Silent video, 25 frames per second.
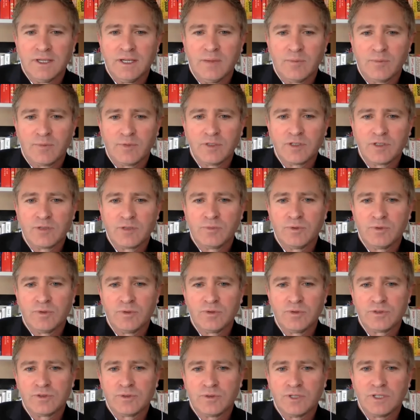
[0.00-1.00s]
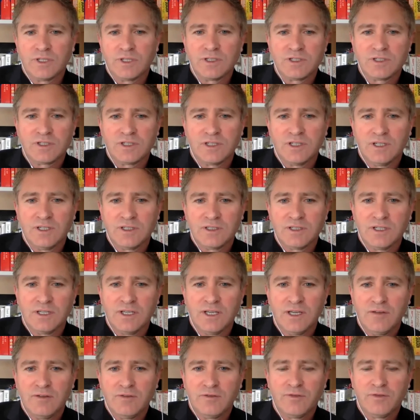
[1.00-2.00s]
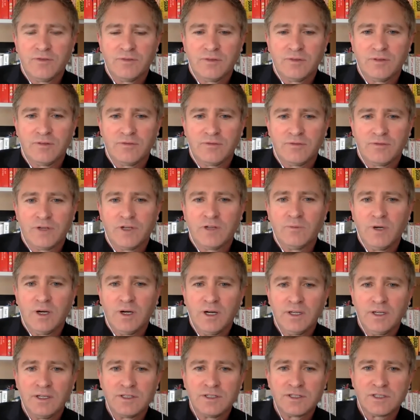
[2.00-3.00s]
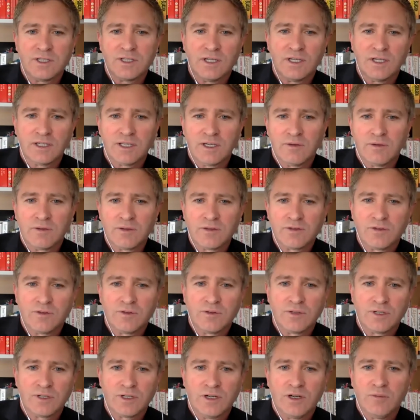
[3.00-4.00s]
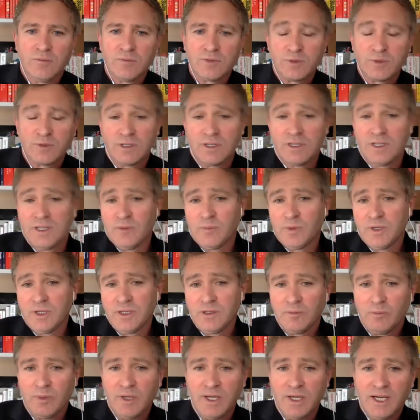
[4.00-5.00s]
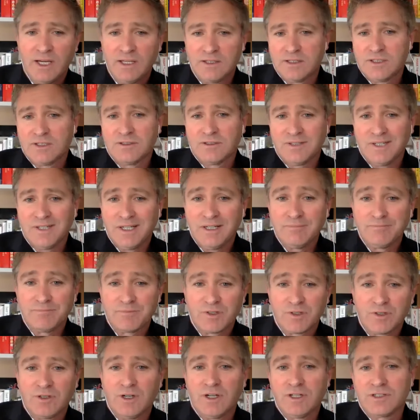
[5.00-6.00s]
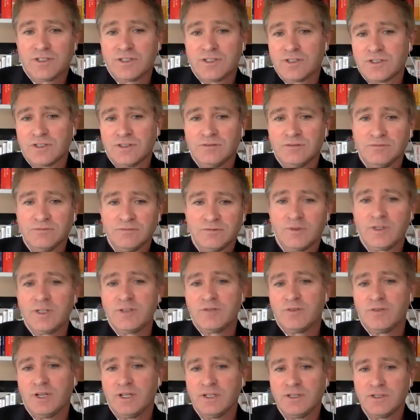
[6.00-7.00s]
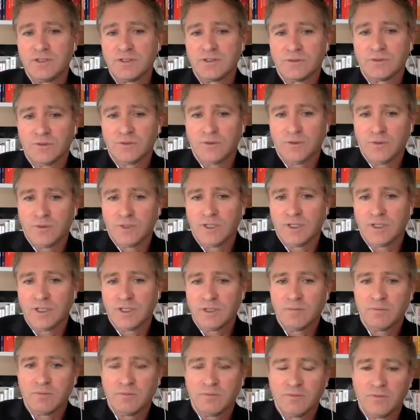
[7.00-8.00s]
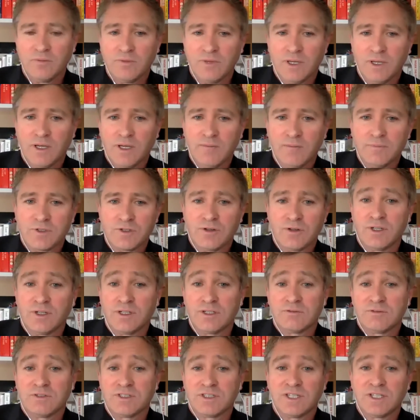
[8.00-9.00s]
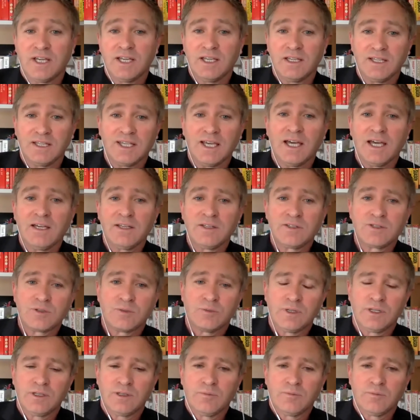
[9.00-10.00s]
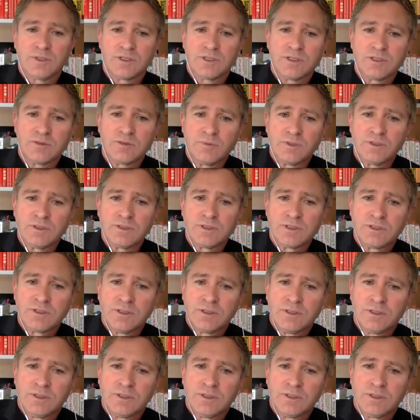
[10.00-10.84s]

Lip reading: principles or things to have front of mind as they're going through the comms, whether that be about crisis and refunds or whether they're trying to stay engaged with their participants.